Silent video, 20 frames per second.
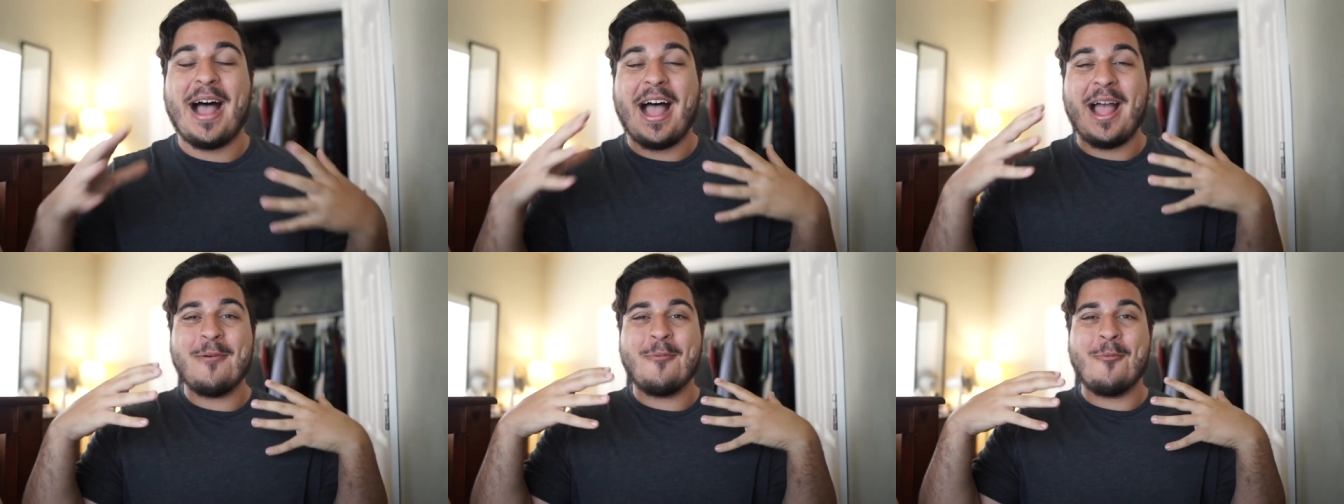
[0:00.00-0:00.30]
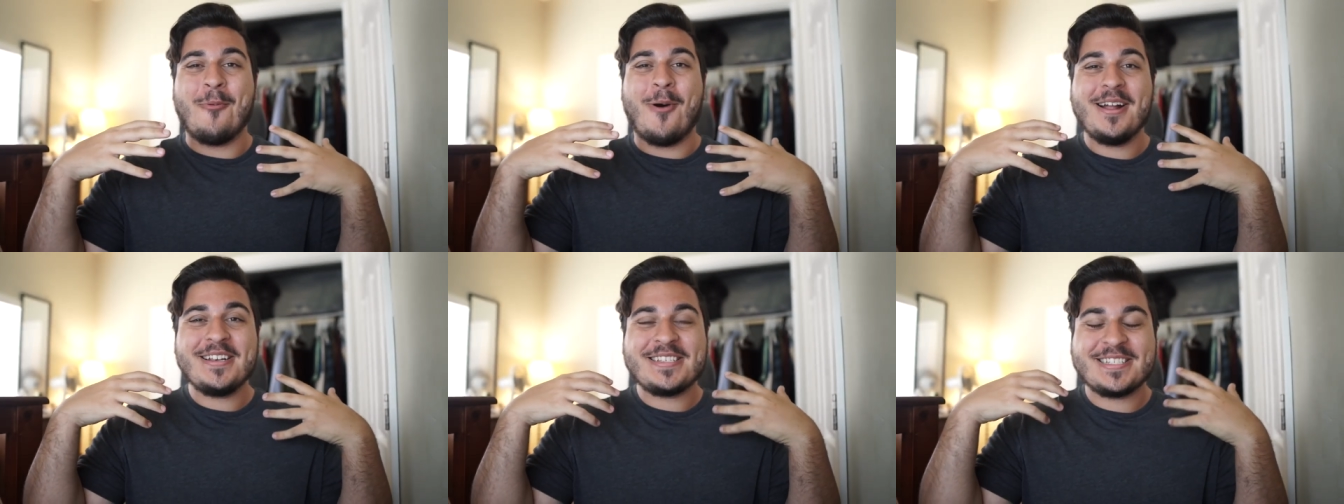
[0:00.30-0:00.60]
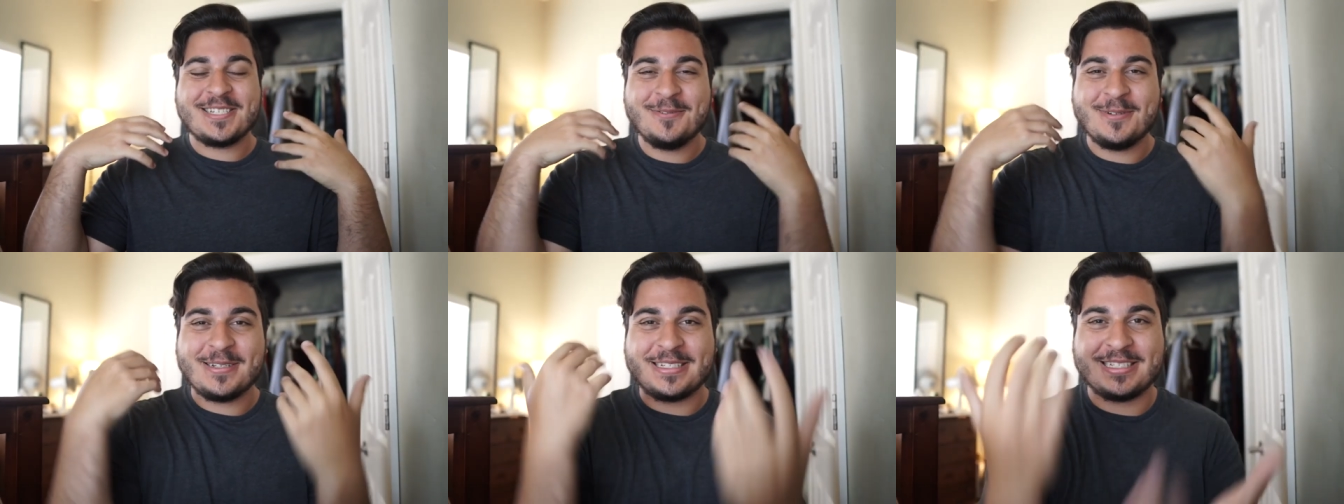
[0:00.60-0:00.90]
I want
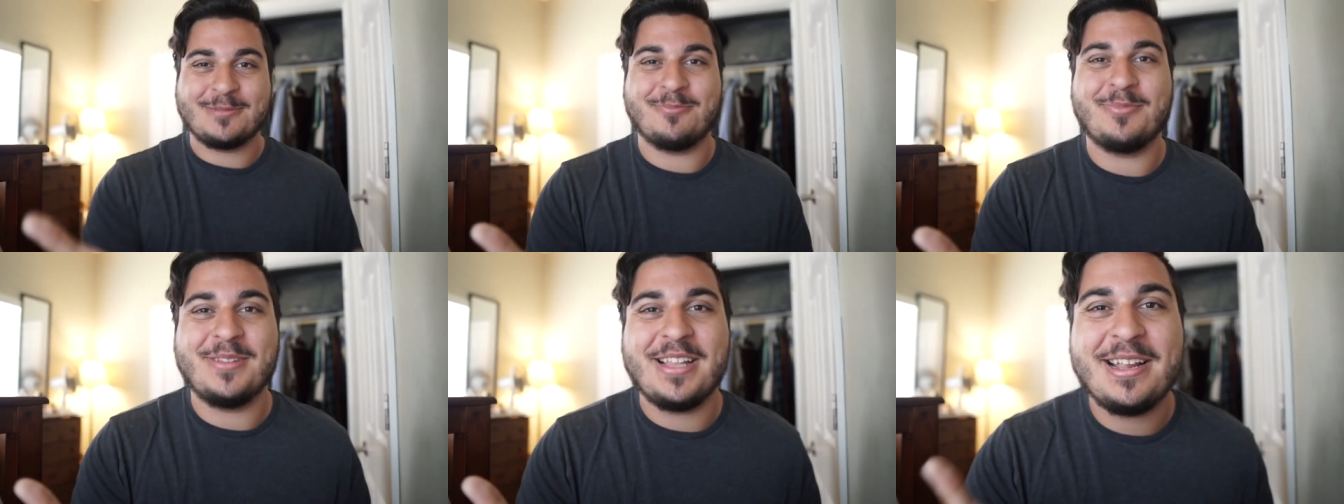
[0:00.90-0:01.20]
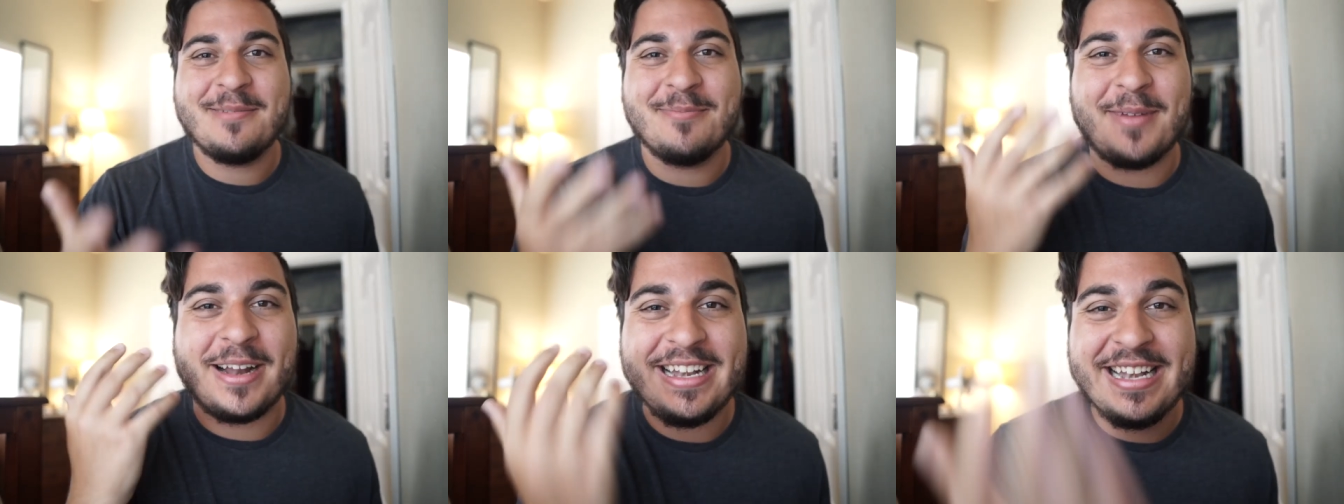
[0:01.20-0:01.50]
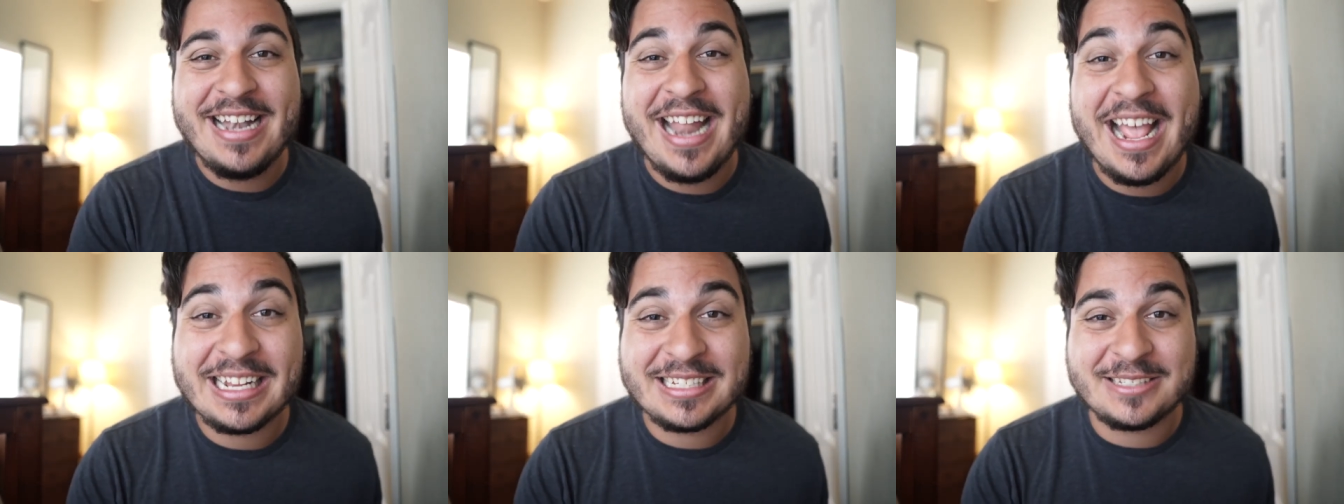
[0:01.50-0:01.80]
to explain my
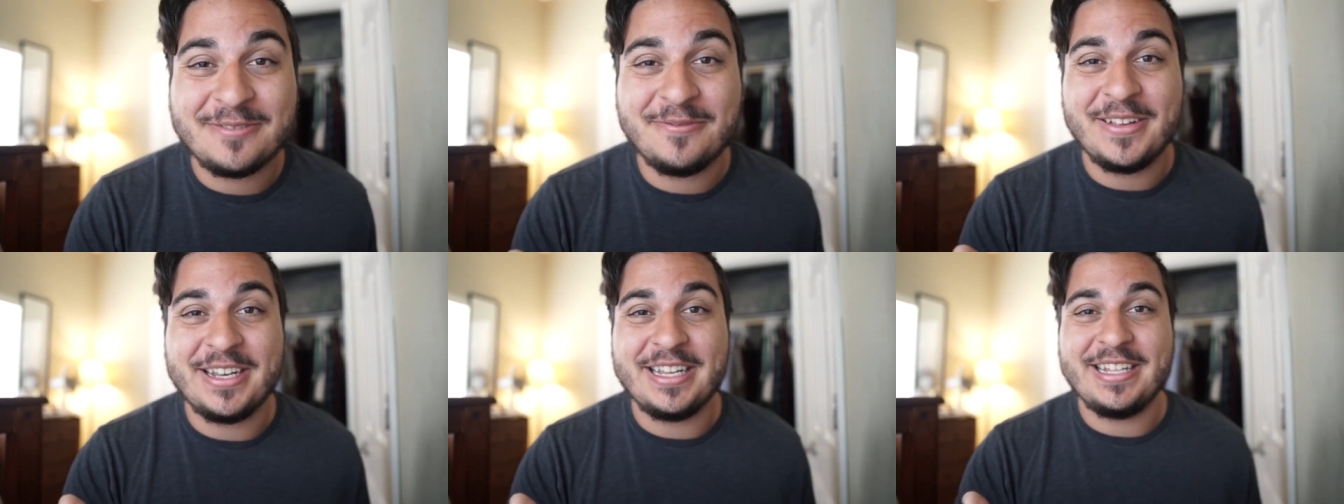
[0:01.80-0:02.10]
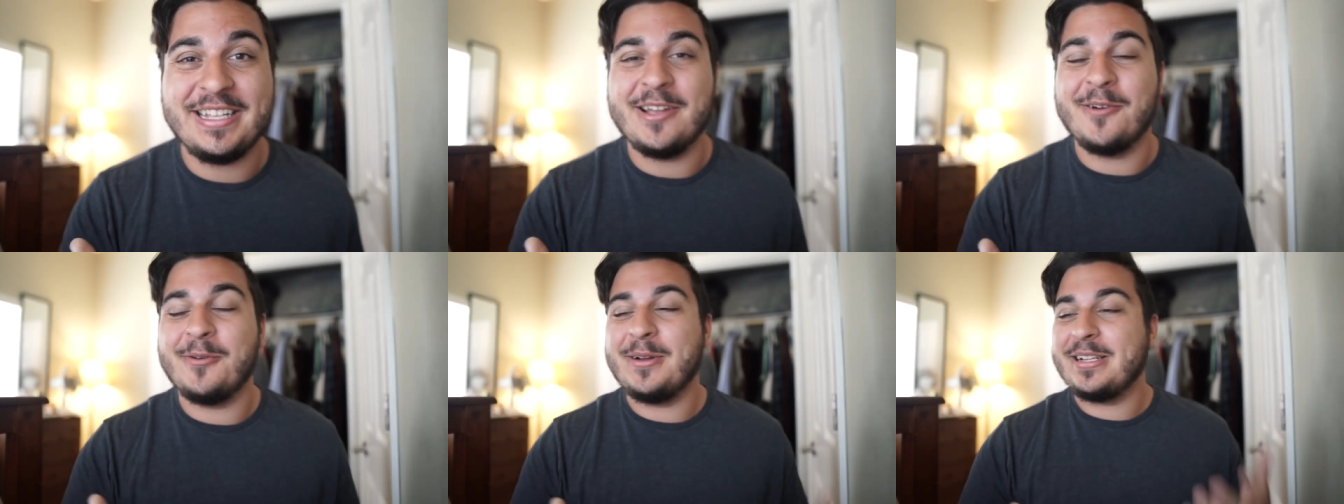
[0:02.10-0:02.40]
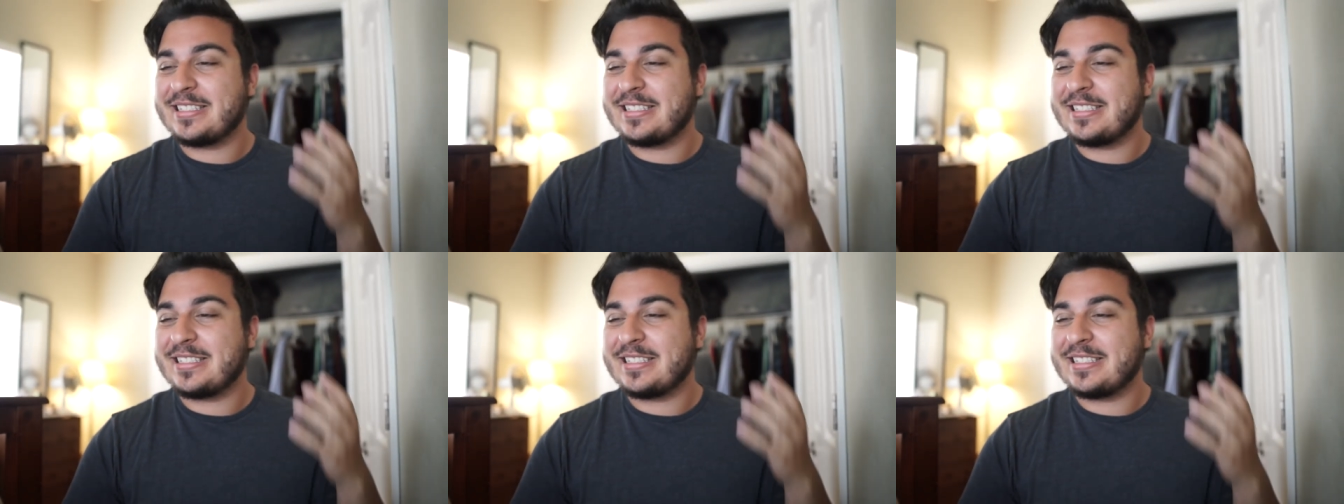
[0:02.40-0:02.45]
next video.